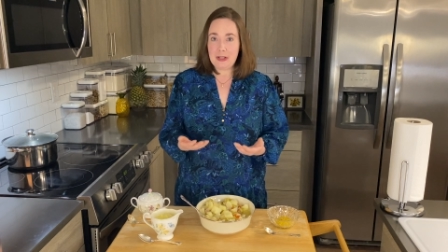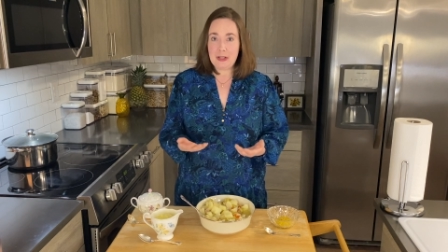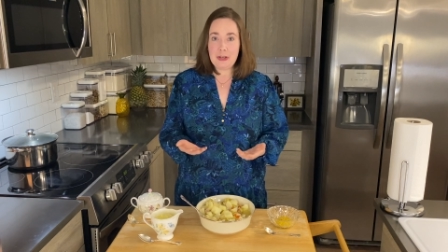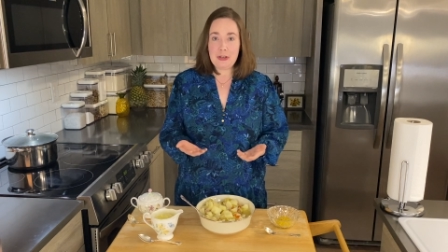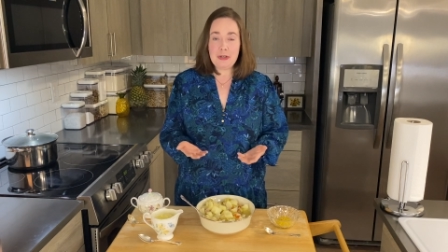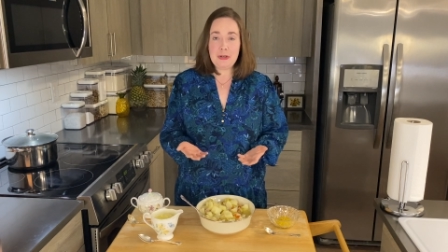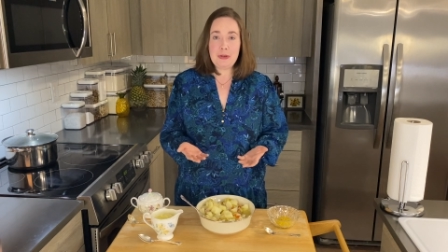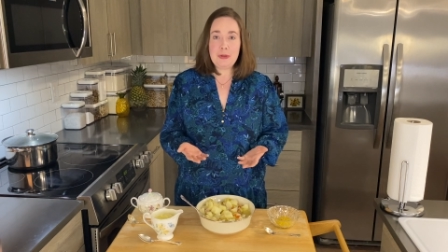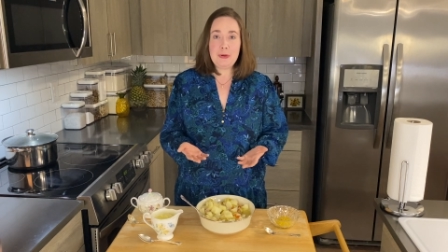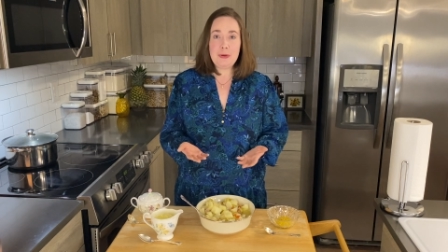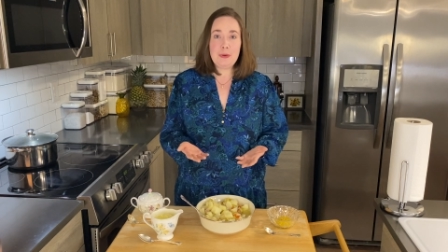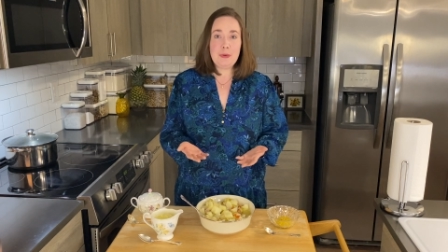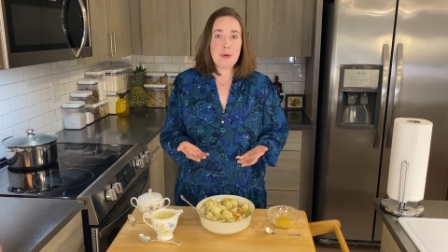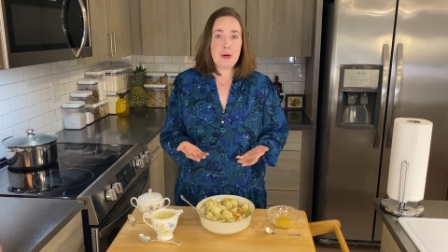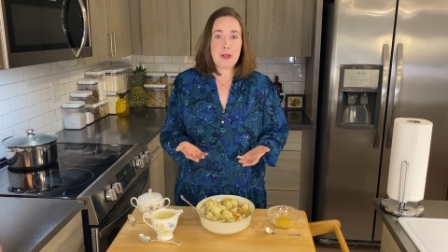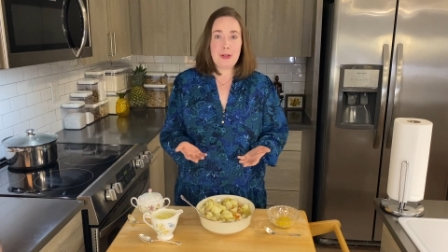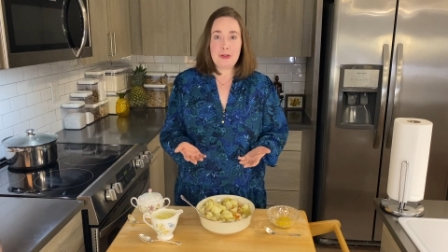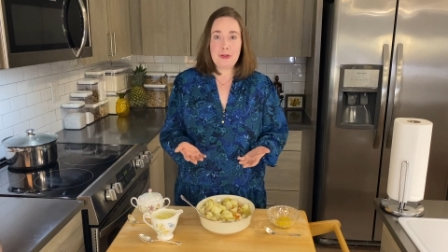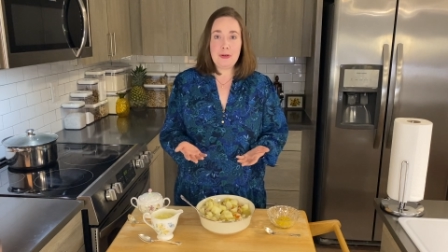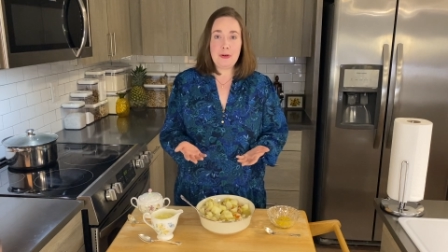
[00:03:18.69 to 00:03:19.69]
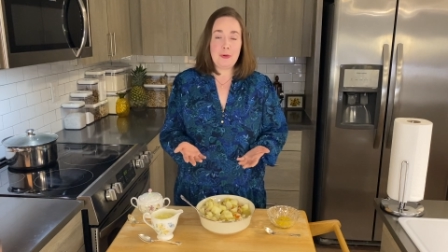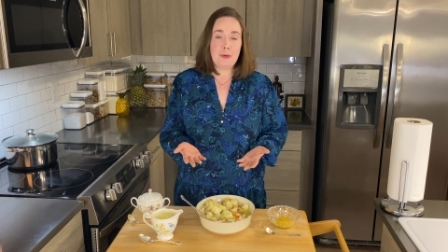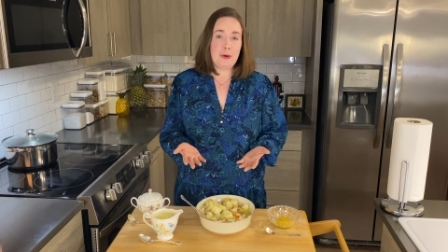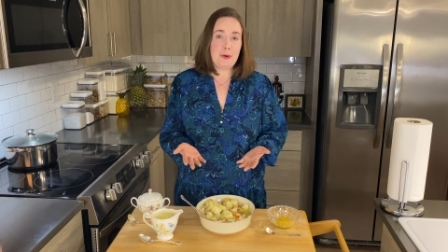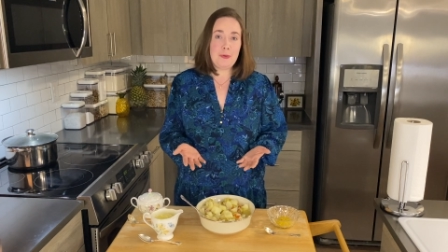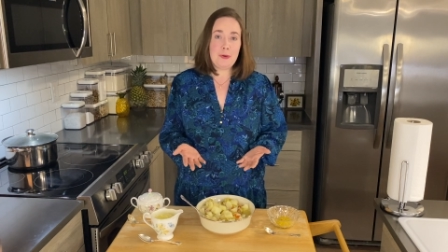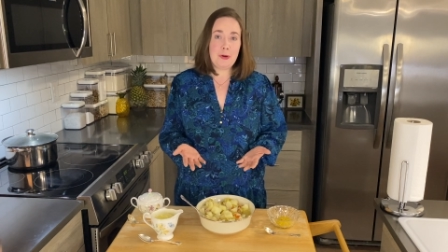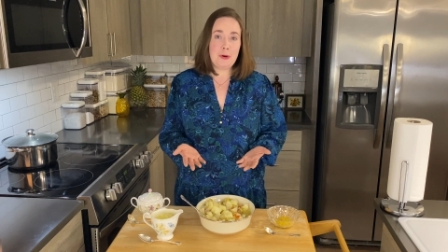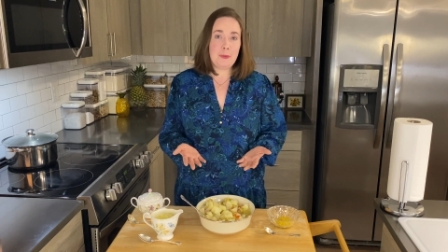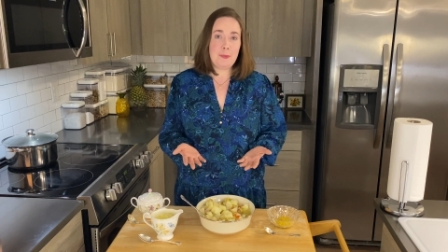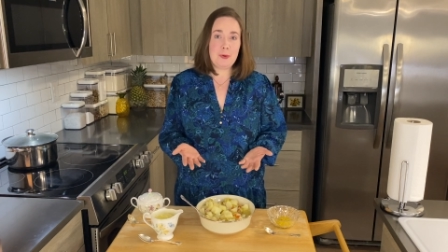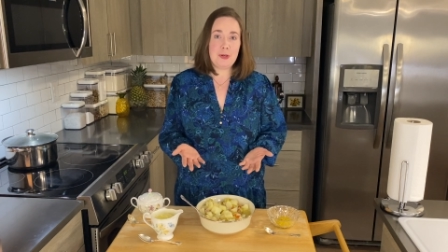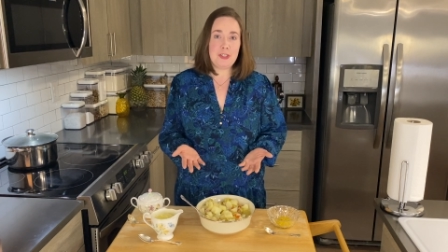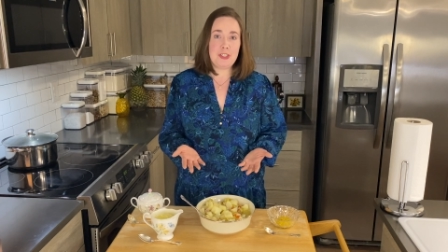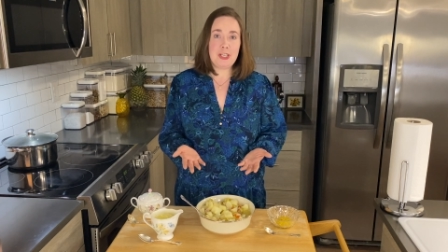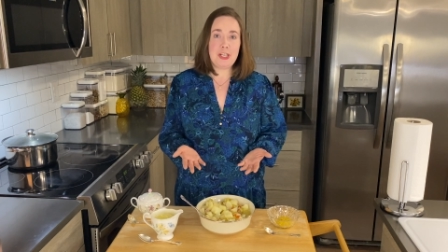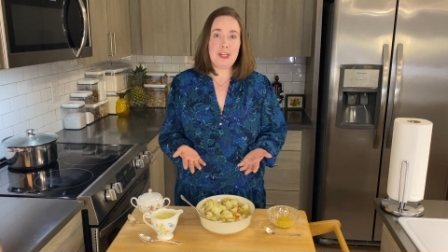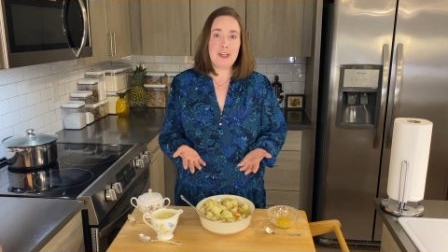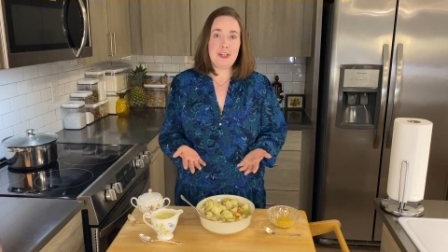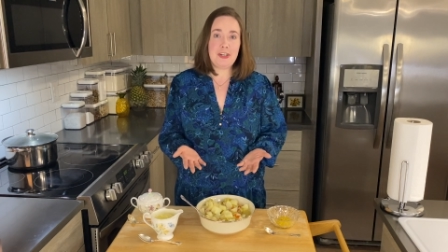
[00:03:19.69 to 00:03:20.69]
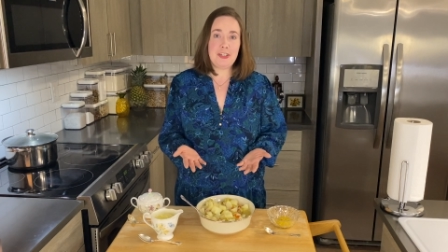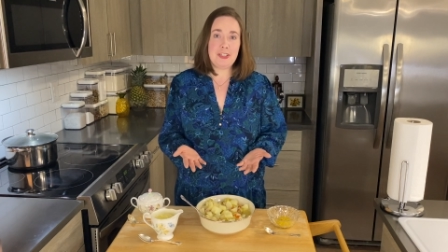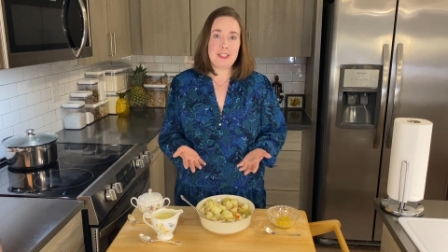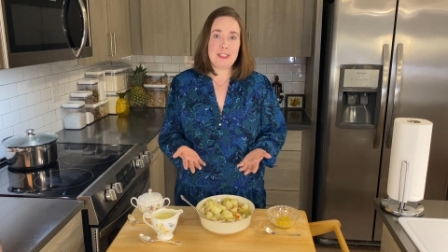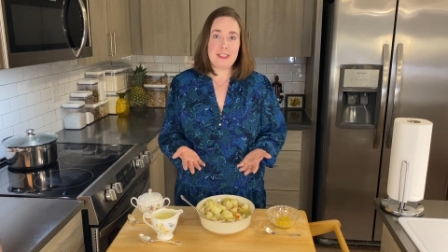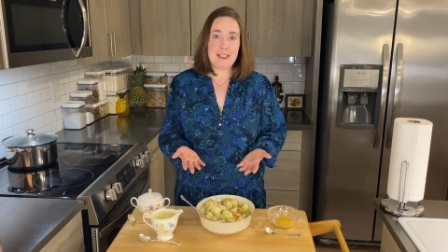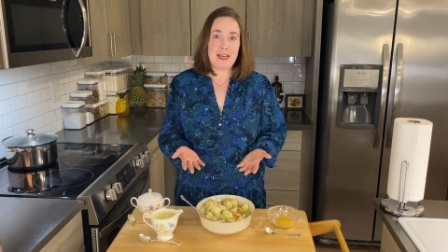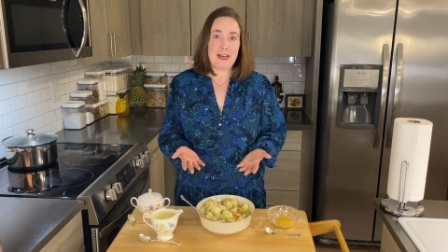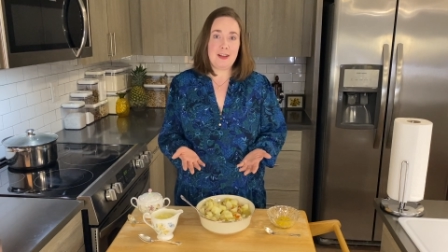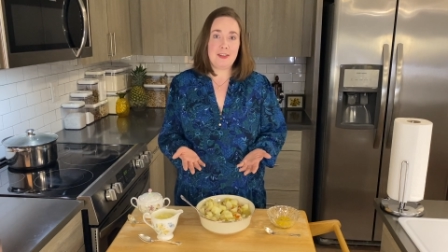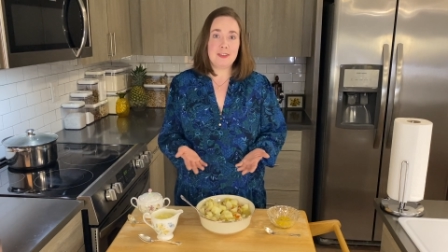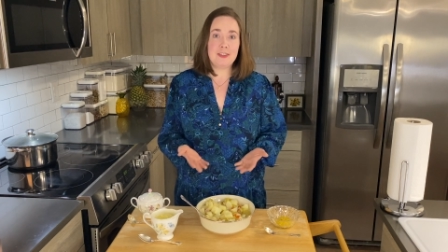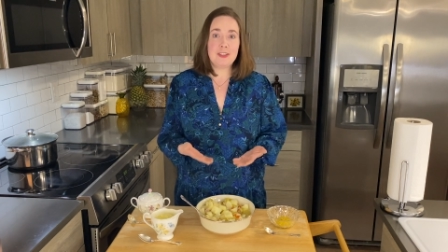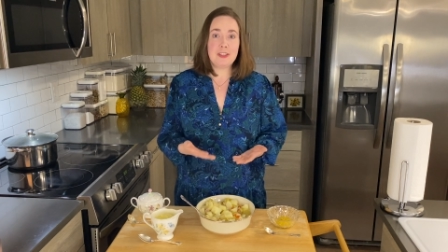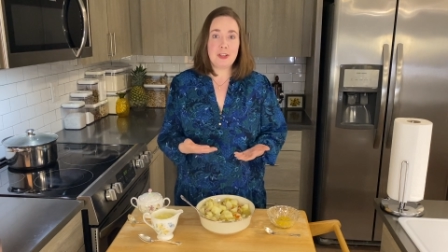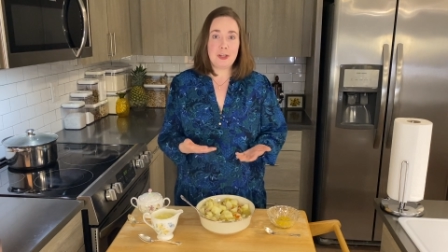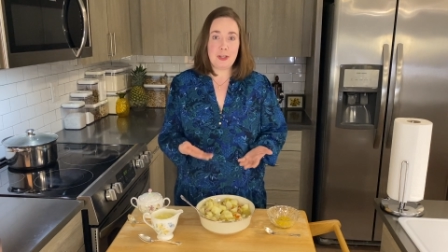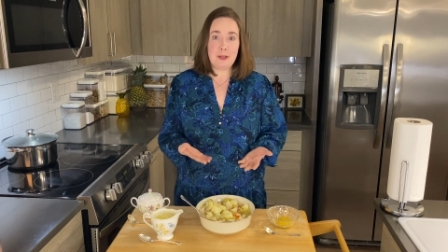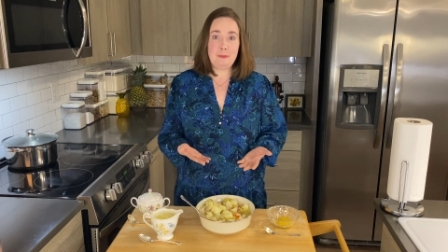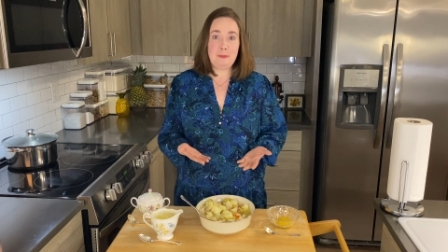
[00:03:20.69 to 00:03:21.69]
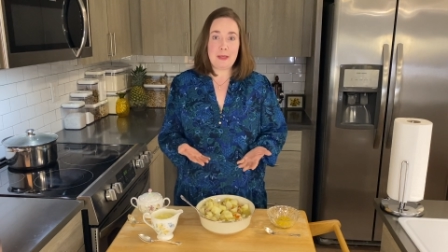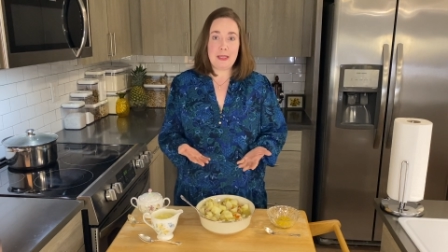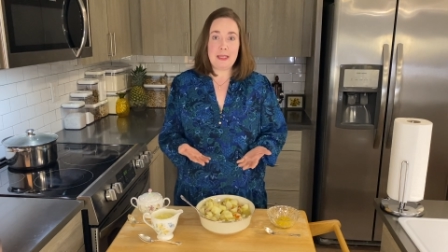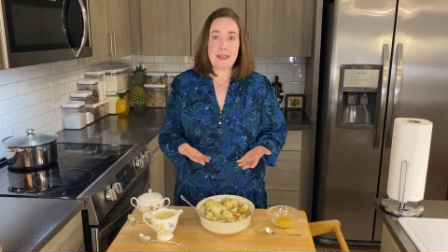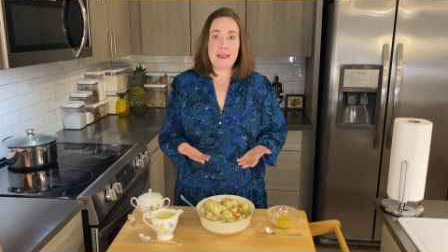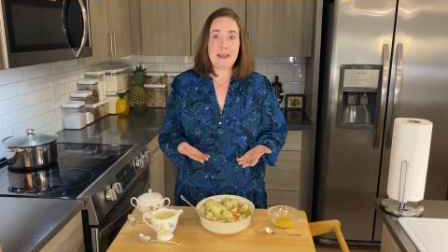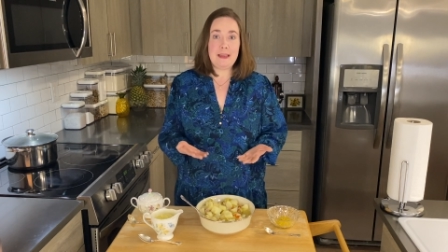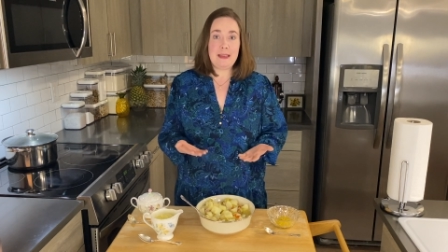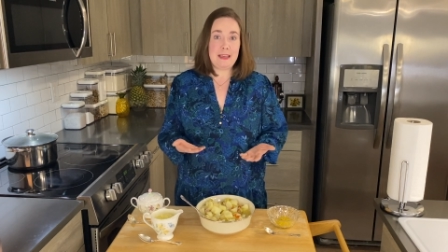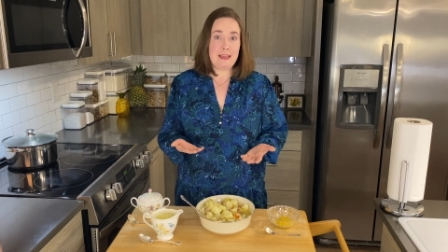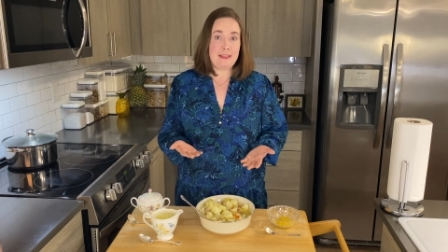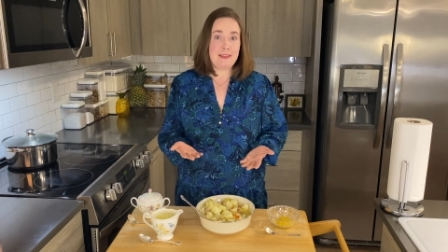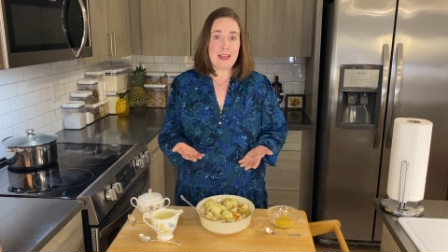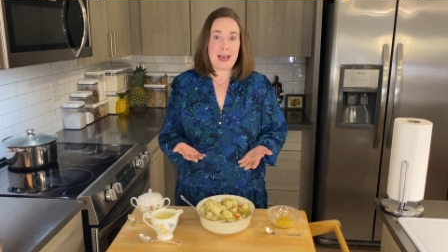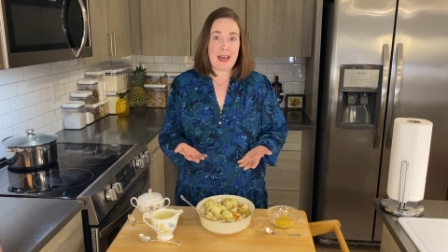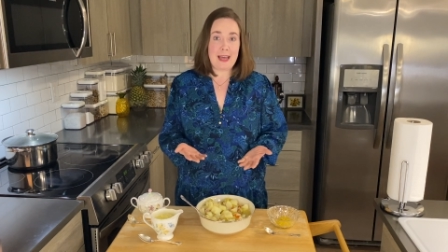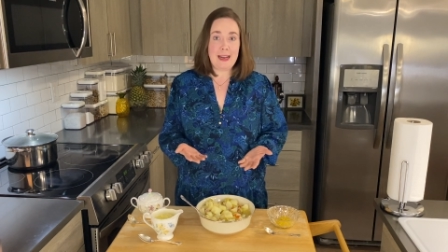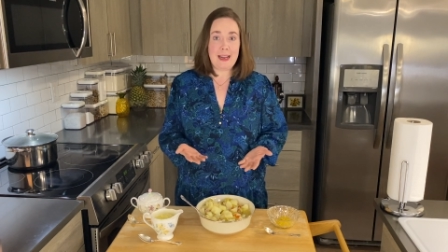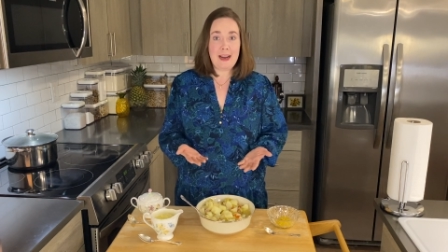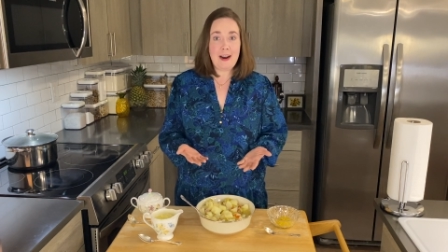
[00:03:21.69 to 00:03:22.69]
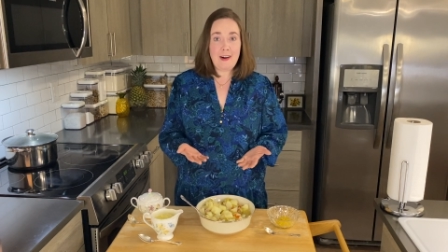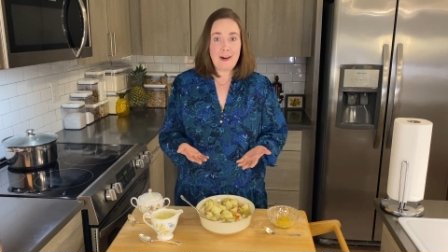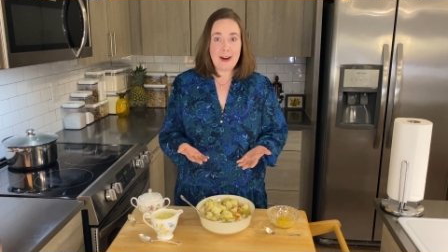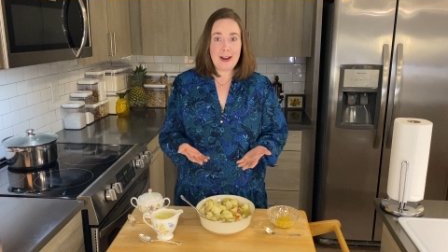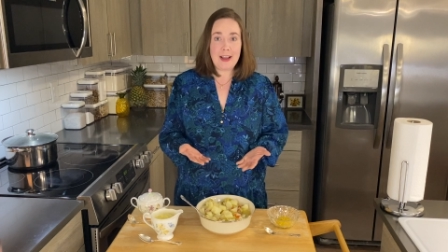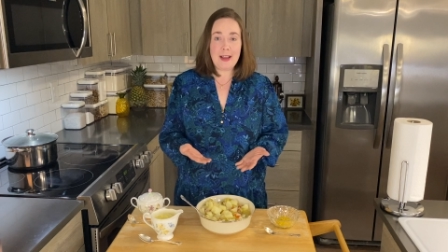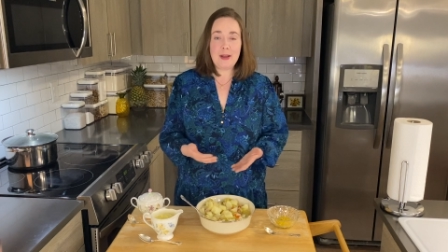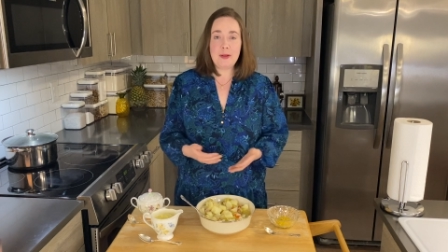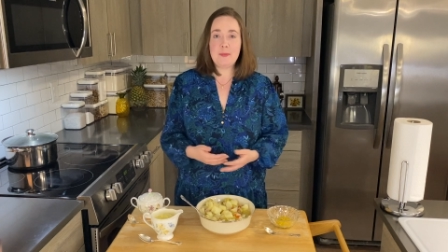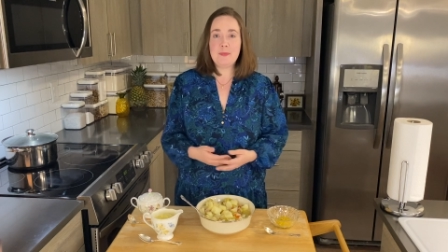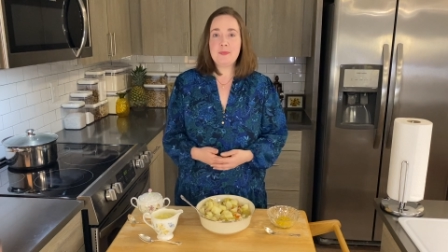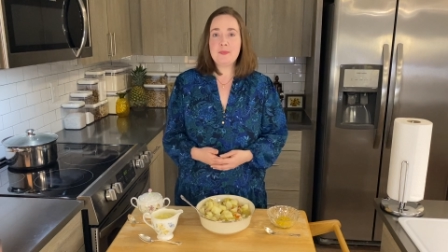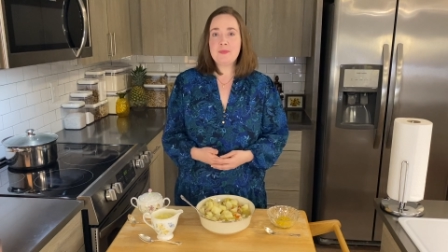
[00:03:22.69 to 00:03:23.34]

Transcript: new neuronal progenitor cells could be in that area.